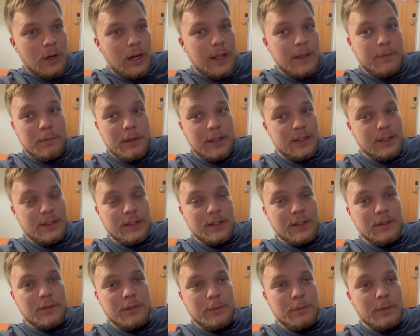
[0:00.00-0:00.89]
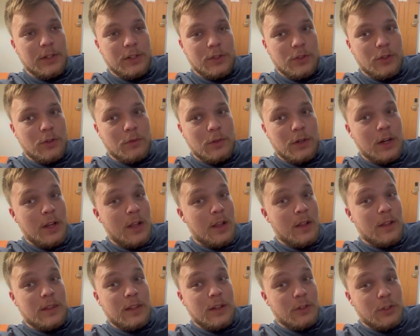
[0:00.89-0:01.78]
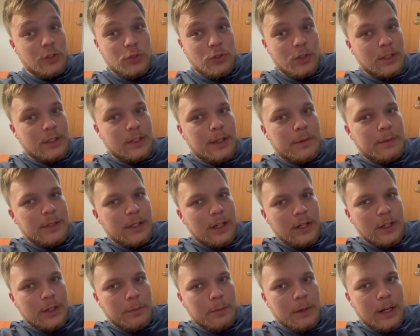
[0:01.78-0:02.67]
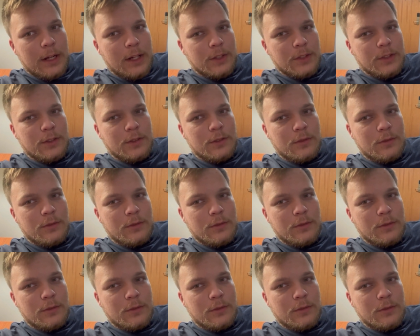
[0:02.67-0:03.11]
I made this delivery in the middle of nowhere. The nearest truck stop is 100 miles.